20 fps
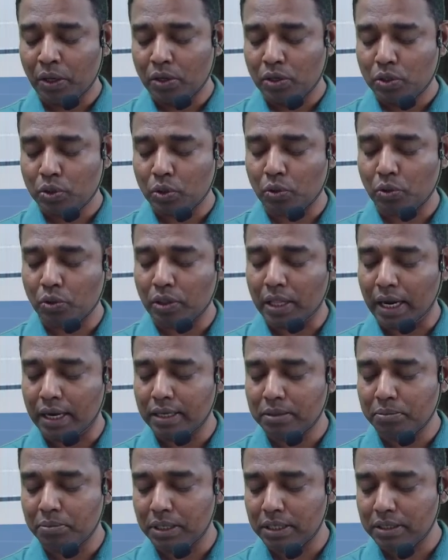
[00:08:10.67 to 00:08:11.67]
So that
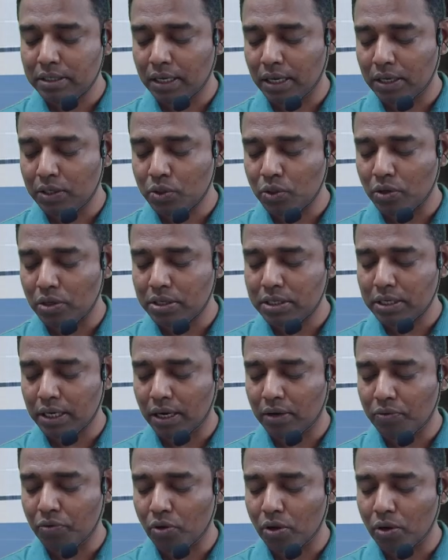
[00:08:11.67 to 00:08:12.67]
is missing. So
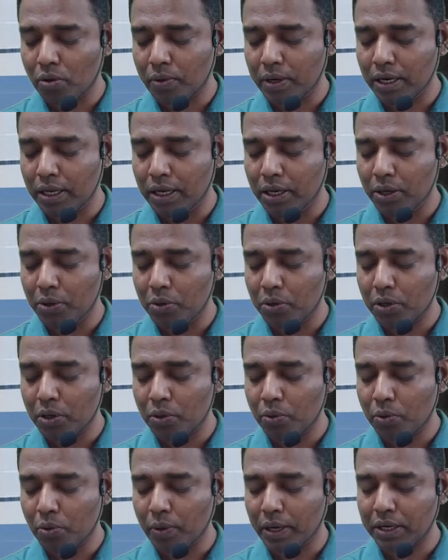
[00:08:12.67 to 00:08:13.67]
straightforward
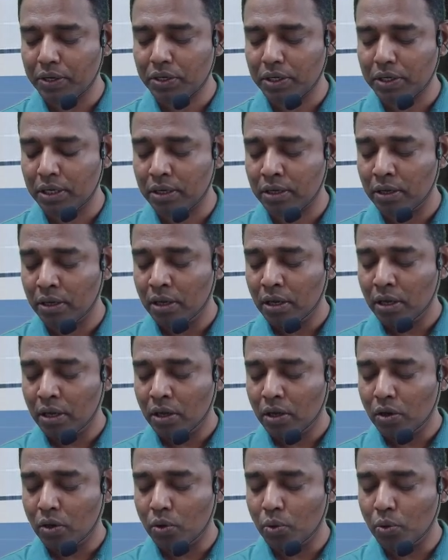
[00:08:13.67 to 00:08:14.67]
EOQ question,
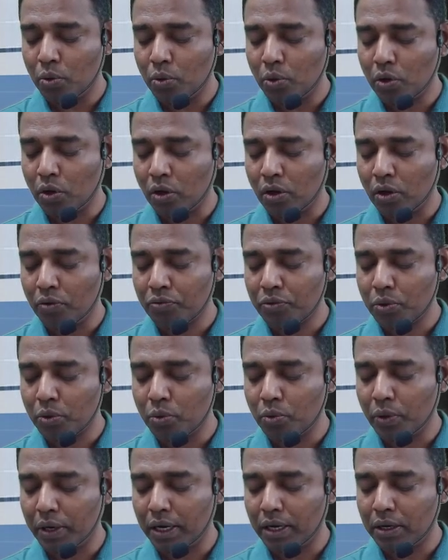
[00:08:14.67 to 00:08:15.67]
root of
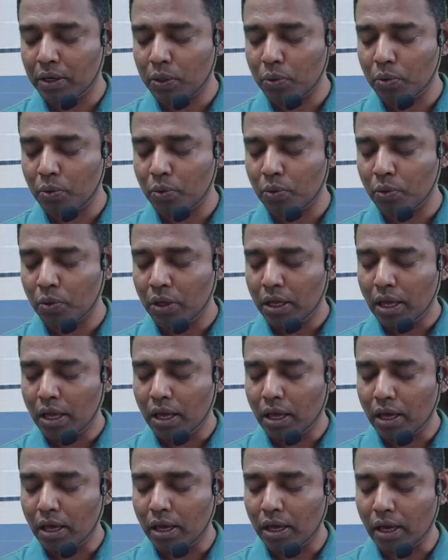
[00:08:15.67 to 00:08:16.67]
2 into
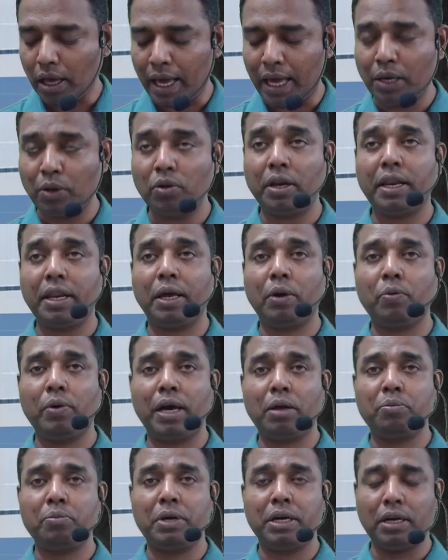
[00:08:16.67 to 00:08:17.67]
annual
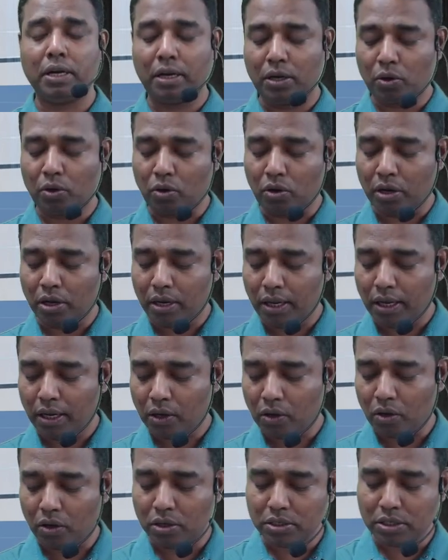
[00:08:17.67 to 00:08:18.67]
requirement into ordering
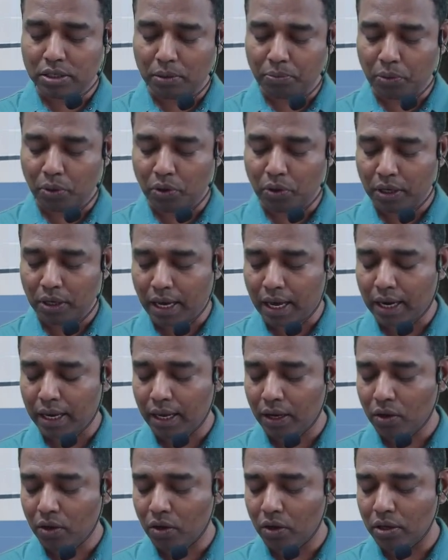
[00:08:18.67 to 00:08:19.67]
cost upon
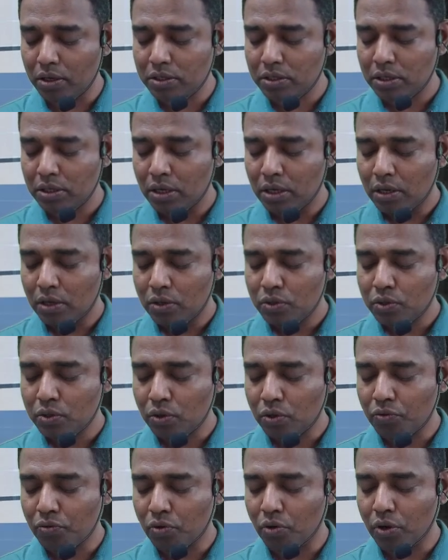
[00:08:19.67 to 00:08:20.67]
carrying cost. So
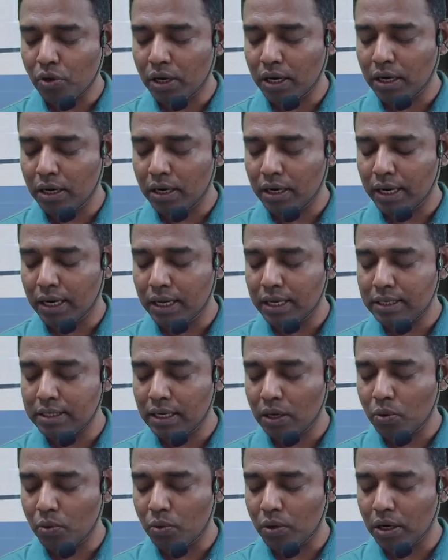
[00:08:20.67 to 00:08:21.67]
400 is
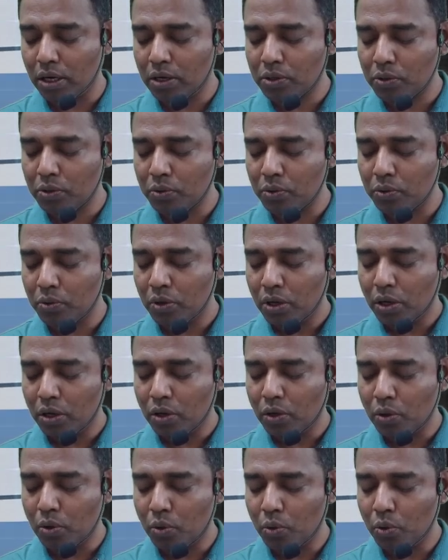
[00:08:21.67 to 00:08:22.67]
equal to
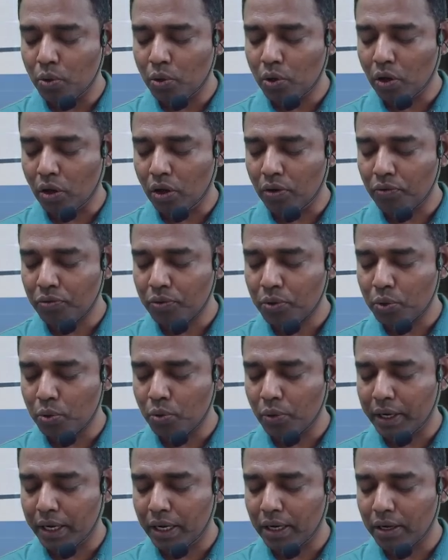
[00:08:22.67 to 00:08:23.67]
root of 2
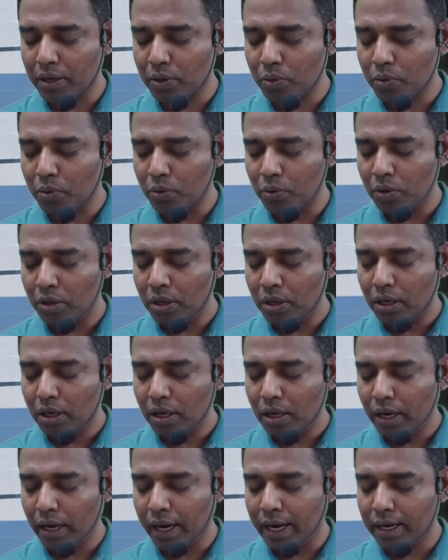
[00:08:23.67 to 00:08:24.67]
into
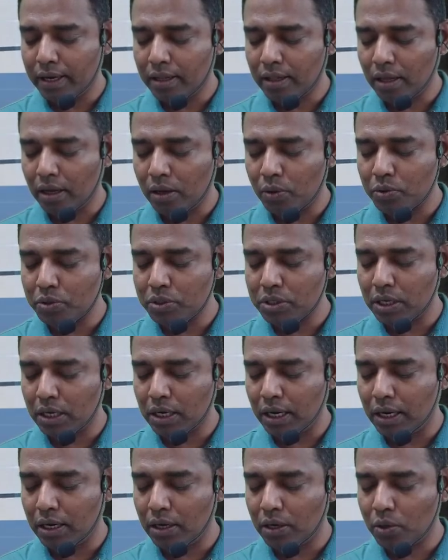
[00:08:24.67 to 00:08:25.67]
8,000
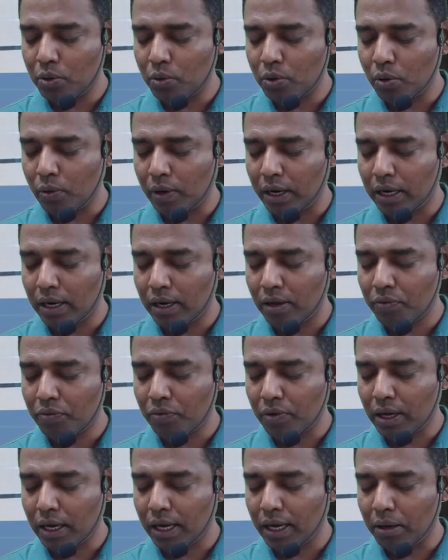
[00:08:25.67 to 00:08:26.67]
into
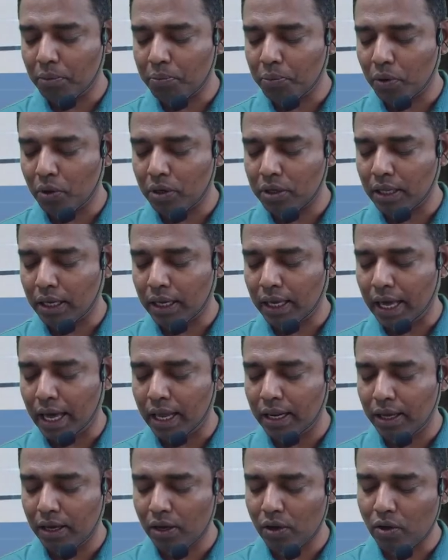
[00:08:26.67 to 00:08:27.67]
25 upon the
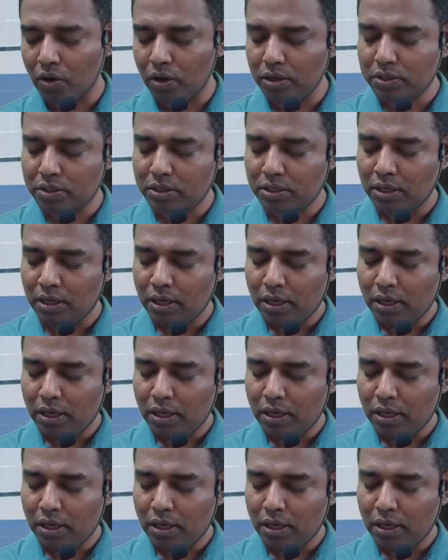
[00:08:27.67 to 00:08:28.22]
carrying cost.